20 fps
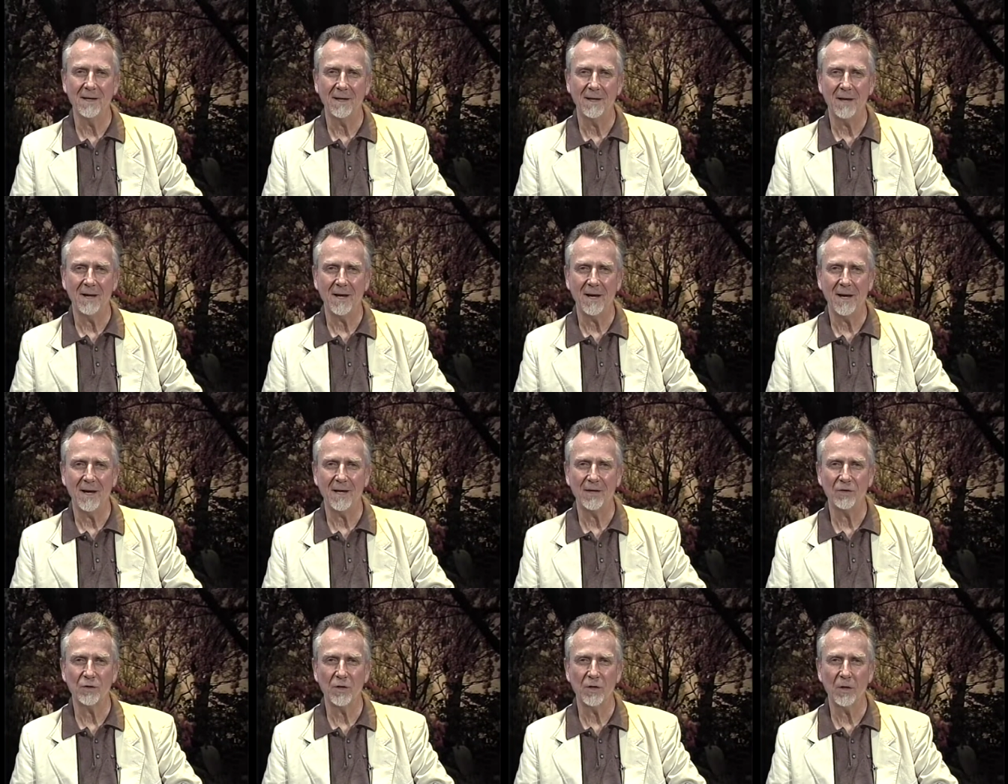
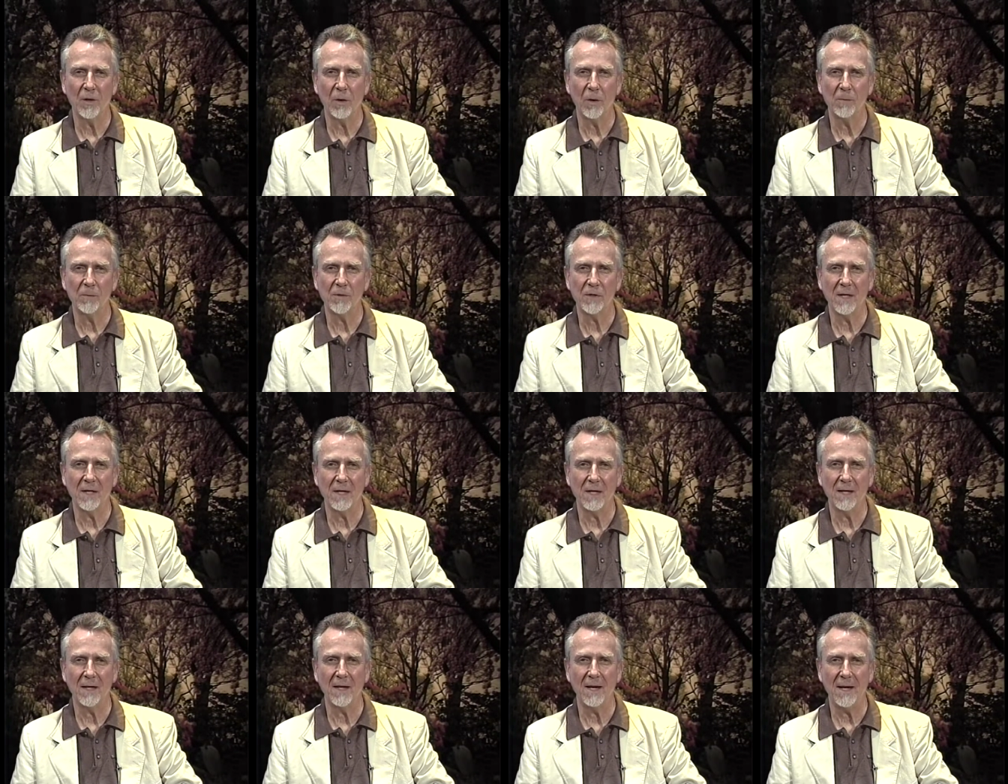and she hopes
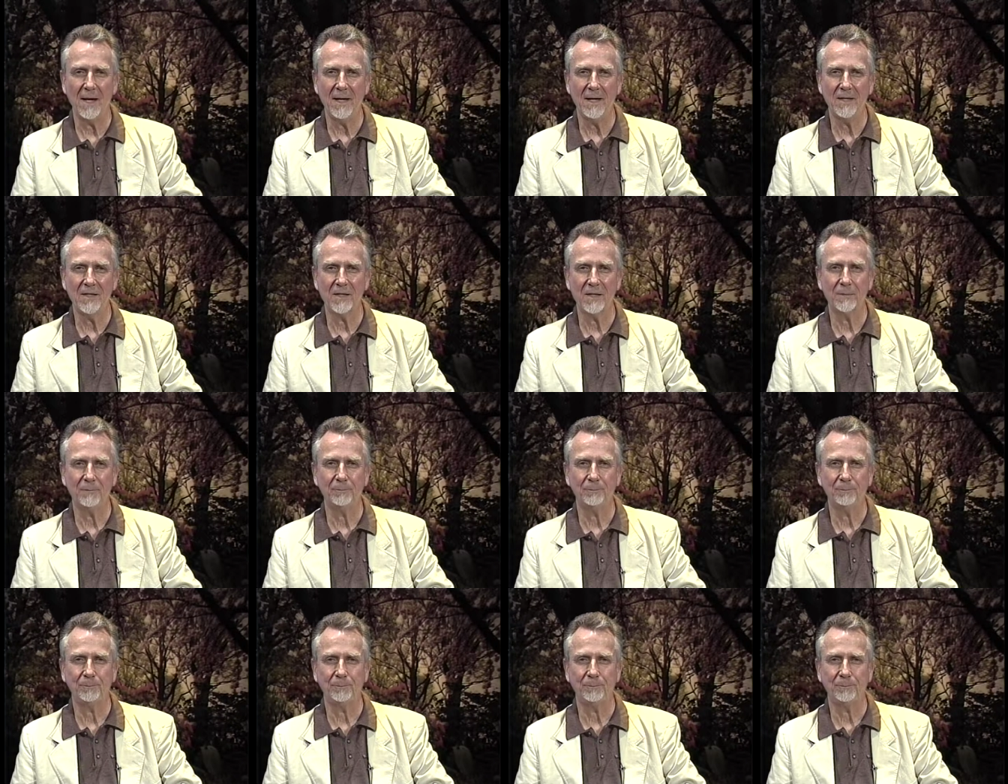he likes it.